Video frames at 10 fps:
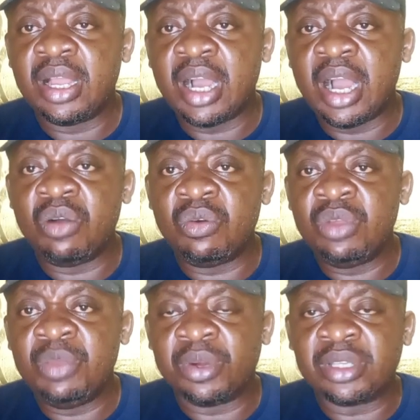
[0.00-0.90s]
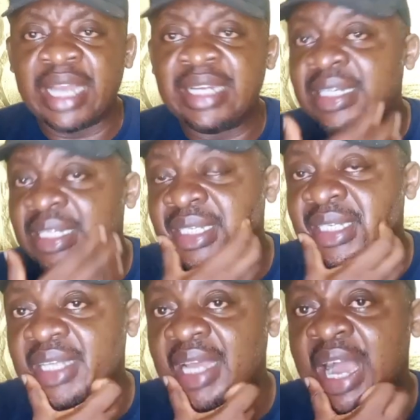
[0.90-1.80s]
how important this
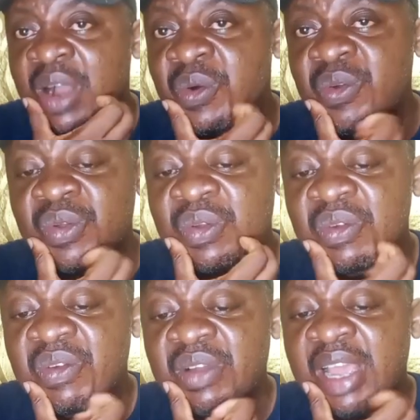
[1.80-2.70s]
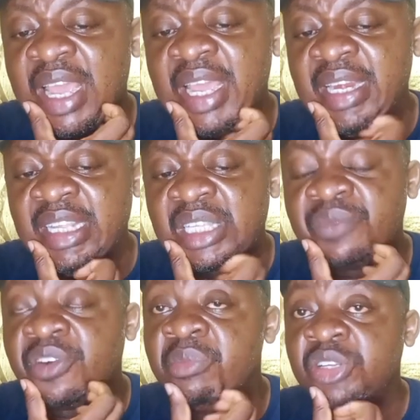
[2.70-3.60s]
is, how this
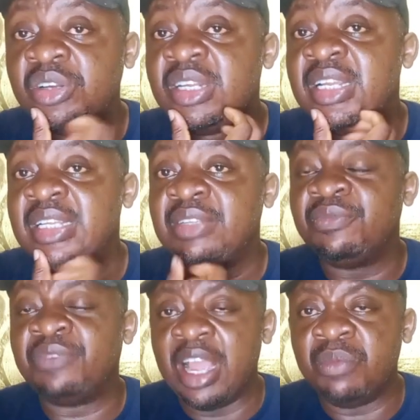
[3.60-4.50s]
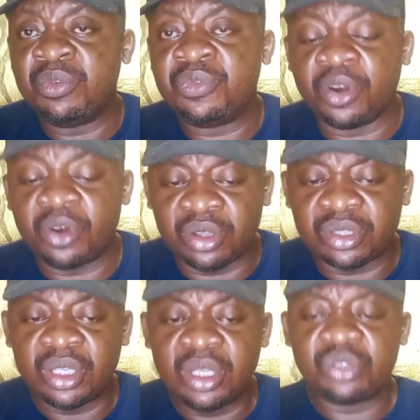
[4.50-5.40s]
information is viable for
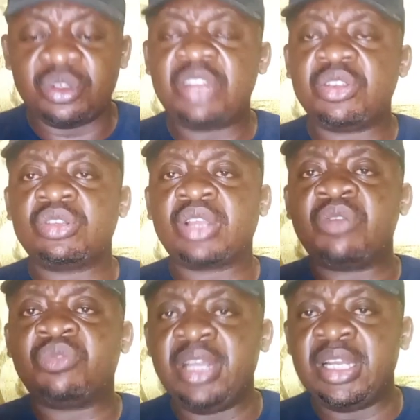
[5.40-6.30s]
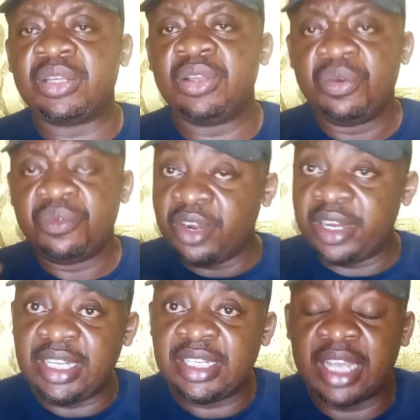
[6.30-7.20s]
us. So let us calculate for
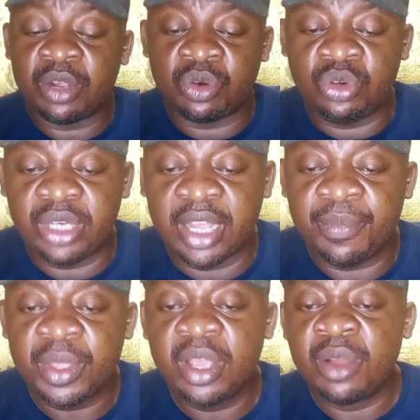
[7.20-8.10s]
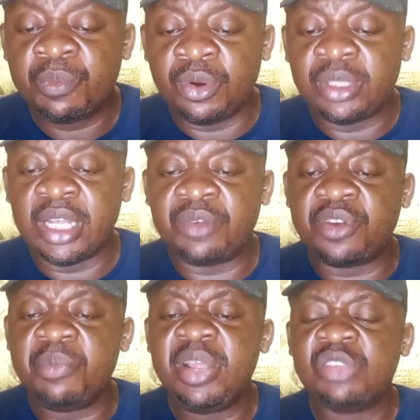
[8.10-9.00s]
this crude protein.
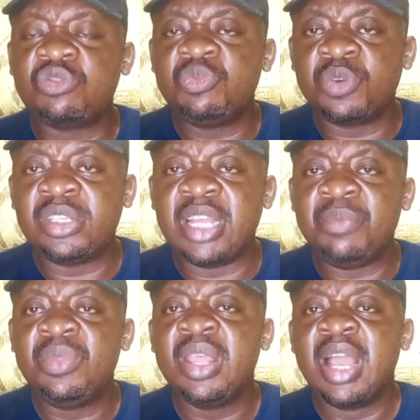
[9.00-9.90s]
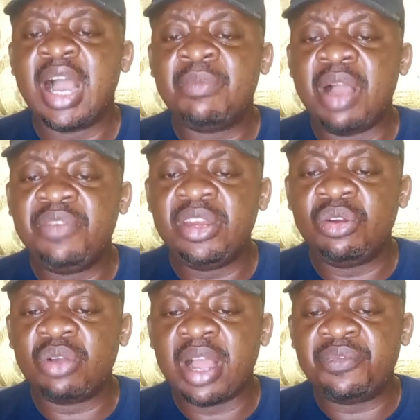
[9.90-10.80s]
From this crude protein, I'm having
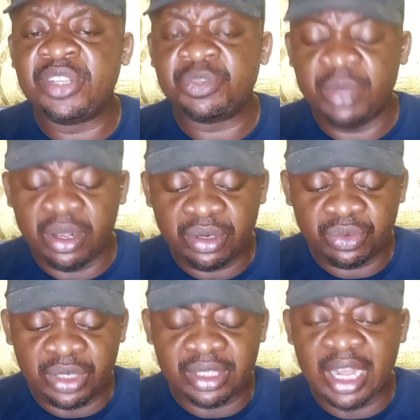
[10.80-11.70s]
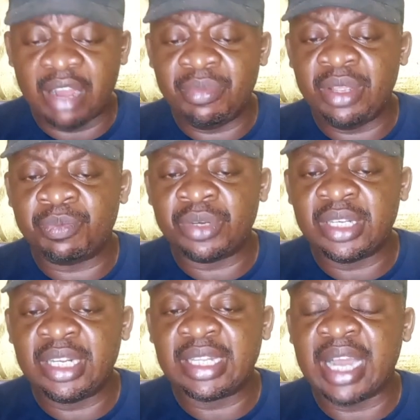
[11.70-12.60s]
the local fish meal, which I'll be
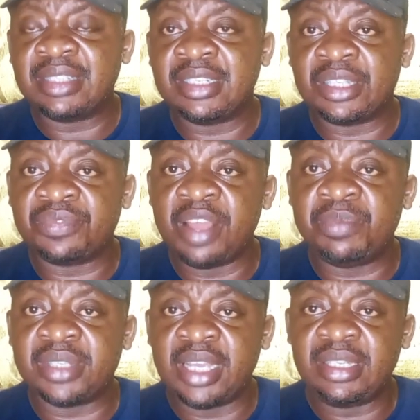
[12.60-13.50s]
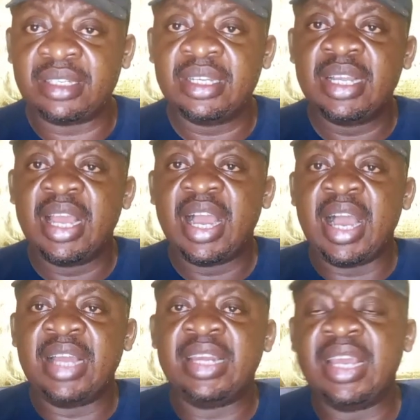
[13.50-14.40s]
putting it at 65%,
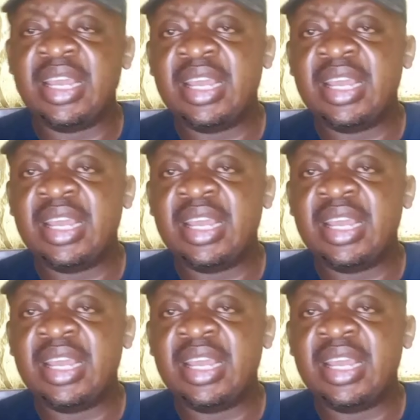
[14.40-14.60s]
and